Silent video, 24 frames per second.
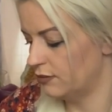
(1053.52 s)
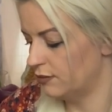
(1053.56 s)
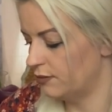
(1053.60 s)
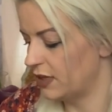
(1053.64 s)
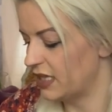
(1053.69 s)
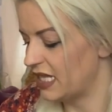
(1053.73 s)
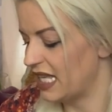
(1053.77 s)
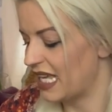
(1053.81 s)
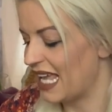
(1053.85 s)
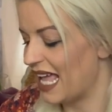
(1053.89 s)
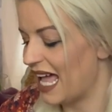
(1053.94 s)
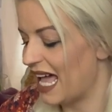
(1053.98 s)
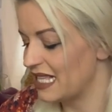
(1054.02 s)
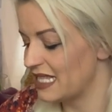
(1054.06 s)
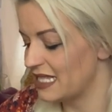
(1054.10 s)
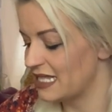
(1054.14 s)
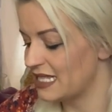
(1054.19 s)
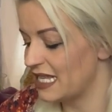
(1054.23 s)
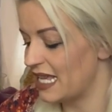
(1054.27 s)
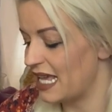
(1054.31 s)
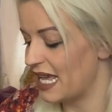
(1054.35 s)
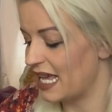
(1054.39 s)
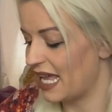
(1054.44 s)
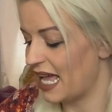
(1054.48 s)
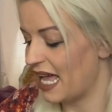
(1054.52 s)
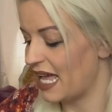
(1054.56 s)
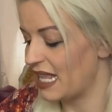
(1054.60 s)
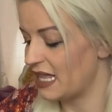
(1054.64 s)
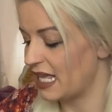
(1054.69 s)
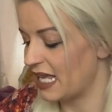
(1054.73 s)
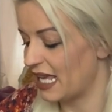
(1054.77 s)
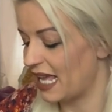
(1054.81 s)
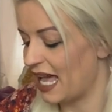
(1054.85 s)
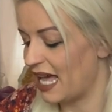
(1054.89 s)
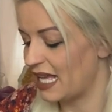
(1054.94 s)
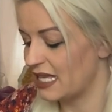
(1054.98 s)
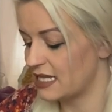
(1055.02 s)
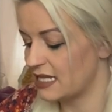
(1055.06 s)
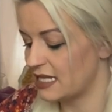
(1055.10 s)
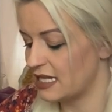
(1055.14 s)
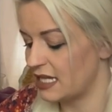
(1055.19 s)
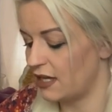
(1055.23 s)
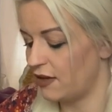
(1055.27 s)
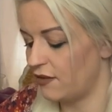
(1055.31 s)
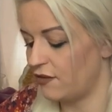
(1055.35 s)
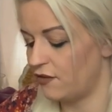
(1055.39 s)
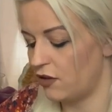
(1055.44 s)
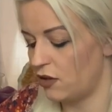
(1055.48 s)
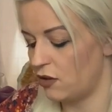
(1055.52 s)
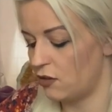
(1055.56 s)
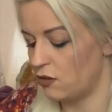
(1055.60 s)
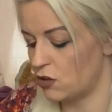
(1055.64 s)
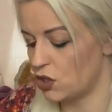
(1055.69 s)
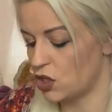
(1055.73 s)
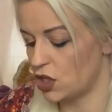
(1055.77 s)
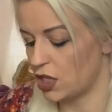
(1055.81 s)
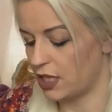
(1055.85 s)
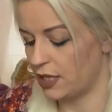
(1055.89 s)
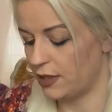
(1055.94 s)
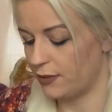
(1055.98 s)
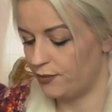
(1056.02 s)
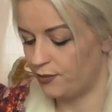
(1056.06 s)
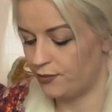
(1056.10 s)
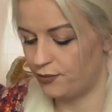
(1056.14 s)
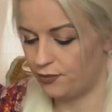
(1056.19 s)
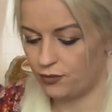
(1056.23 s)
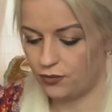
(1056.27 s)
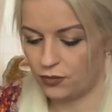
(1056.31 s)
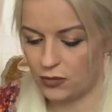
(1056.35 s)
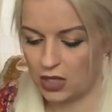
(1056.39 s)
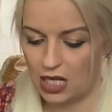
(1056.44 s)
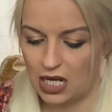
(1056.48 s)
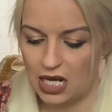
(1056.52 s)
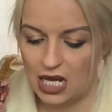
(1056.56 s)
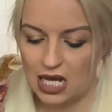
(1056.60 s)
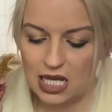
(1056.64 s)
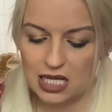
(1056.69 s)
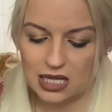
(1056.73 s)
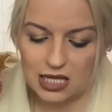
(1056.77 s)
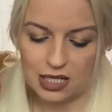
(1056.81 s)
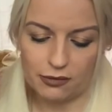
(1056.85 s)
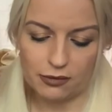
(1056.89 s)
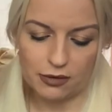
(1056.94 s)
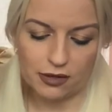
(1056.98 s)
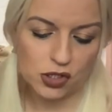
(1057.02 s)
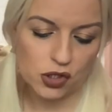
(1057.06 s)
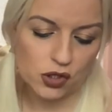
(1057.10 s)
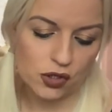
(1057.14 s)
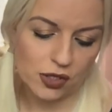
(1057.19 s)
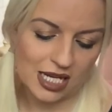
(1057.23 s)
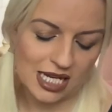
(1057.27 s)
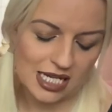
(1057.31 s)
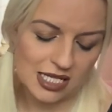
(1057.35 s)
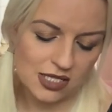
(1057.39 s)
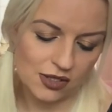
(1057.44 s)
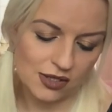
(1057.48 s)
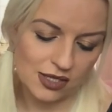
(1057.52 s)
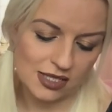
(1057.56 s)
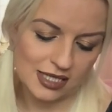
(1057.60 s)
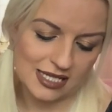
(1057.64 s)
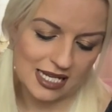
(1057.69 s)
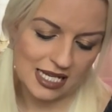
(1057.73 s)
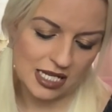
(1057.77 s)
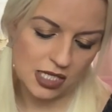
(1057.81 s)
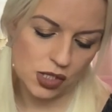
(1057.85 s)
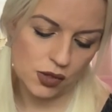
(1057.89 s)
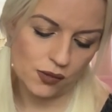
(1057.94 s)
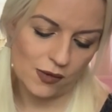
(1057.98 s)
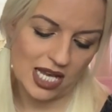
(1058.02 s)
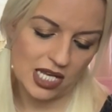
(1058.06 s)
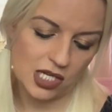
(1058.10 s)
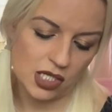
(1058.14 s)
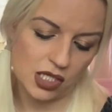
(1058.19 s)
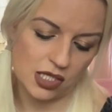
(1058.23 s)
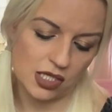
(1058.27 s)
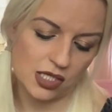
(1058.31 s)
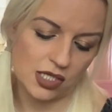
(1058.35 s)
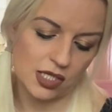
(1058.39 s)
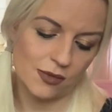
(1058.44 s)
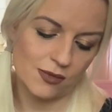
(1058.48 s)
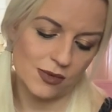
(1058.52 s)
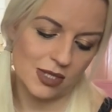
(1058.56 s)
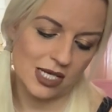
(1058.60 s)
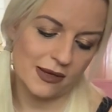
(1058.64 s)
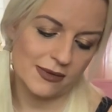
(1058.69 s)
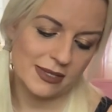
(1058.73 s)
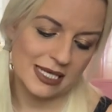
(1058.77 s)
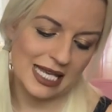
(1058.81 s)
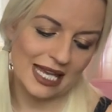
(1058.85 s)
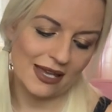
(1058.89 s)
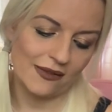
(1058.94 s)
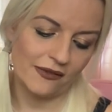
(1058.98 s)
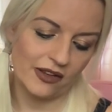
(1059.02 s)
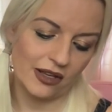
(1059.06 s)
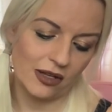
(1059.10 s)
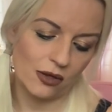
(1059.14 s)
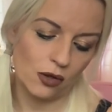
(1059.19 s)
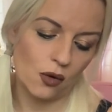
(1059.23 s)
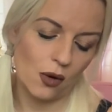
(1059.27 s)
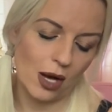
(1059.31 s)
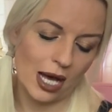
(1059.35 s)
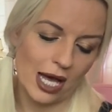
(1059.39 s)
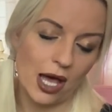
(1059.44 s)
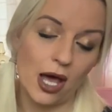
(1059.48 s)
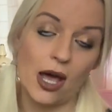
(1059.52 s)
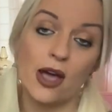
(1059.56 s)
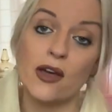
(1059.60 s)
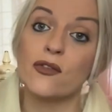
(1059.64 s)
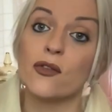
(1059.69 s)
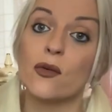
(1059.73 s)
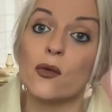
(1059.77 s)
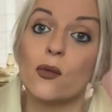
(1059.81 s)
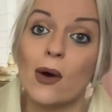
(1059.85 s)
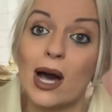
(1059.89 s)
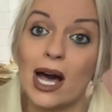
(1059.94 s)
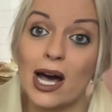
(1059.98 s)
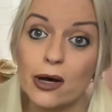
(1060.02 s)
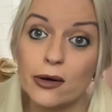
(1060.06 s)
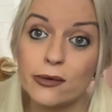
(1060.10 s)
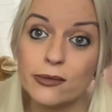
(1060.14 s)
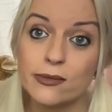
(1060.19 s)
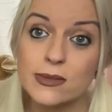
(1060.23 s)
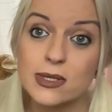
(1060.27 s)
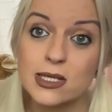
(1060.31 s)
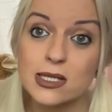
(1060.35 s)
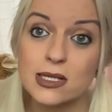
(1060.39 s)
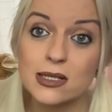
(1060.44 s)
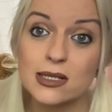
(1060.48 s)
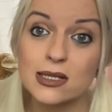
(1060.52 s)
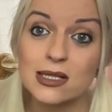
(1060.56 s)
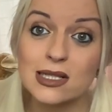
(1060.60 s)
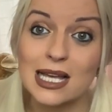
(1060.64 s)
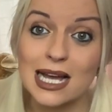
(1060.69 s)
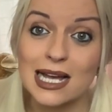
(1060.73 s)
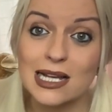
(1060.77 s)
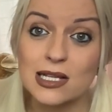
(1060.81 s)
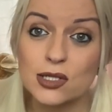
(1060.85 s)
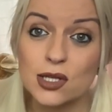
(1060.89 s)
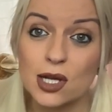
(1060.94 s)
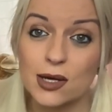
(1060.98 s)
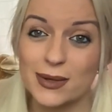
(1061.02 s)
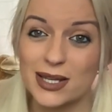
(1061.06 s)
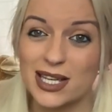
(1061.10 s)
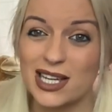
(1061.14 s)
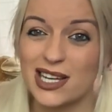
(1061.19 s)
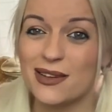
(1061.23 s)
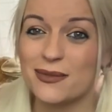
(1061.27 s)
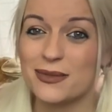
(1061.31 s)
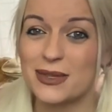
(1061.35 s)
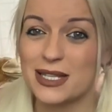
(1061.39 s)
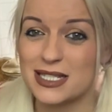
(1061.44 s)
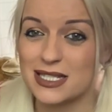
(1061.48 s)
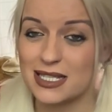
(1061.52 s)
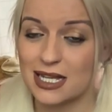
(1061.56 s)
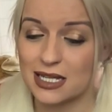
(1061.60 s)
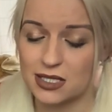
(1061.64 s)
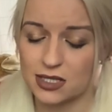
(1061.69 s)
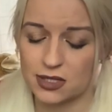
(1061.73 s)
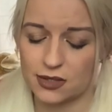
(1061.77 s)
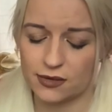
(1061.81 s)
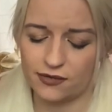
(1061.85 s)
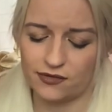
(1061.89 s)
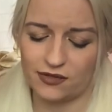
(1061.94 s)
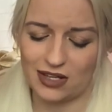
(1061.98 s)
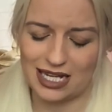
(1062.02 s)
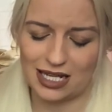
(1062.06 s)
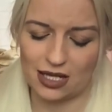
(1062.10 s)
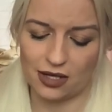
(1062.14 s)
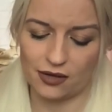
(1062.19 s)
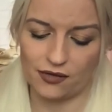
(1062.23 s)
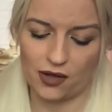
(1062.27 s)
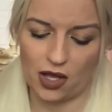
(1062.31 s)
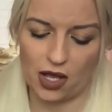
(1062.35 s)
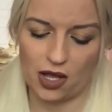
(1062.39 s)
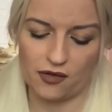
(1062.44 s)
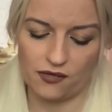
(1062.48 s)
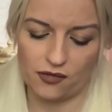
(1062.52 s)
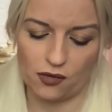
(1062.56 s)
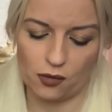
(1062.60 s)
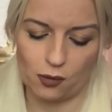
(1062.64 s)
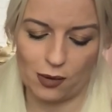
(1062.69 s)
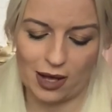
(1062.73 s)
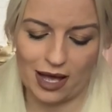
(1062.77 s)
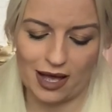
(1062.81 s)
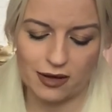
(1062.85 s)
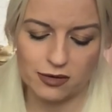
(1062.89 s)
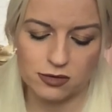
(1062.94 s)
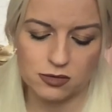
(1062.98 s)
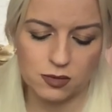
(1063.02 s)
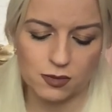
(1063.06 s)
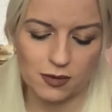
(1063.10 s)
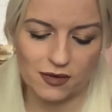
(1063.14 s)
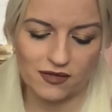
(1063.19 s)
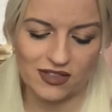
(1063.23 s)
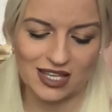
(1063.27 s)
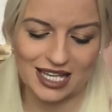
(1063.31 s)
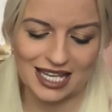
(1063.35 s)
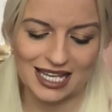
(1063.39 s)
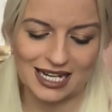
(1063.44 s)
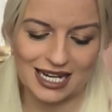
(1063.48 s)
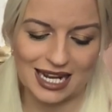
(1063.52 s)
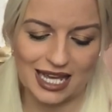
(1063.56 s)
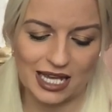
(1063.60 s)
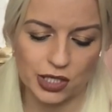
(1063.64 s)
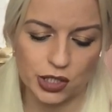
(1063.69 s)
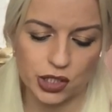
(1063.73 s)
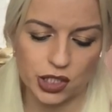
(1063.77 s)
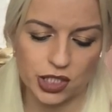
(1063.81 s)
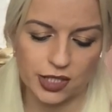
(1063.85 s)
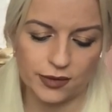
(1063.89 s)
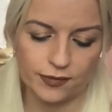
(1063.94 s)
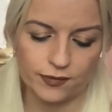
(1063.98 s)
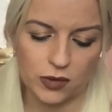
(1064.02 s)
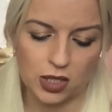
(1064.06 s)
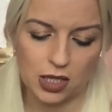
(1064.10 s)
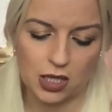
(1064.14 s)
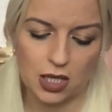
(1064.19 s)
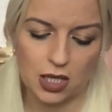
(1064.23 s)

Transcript: but they can see, again, they can see a future. They retreat on situations. Sometimes they can feel quite overwhelmed. That's coming up, this sense of feeling of overwhelmed with the connection.